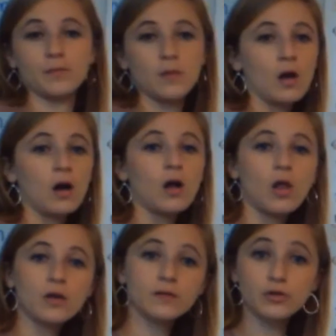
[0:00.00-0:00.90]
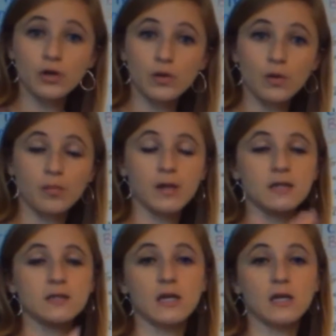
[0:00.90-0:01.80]
I'll also show you a place
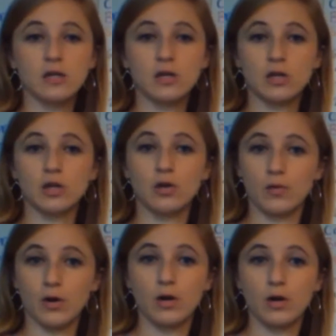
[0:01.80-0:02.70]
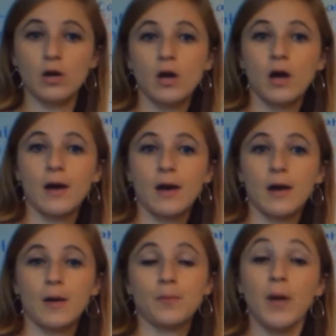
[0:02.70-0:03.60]
in your
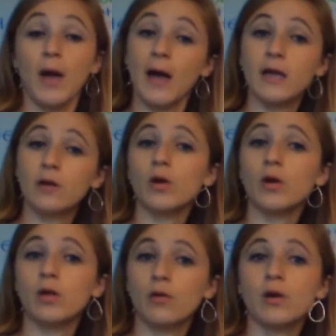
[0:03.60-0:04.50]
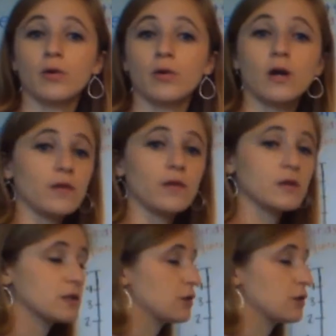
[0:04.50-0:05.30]
packet where you can work on this too.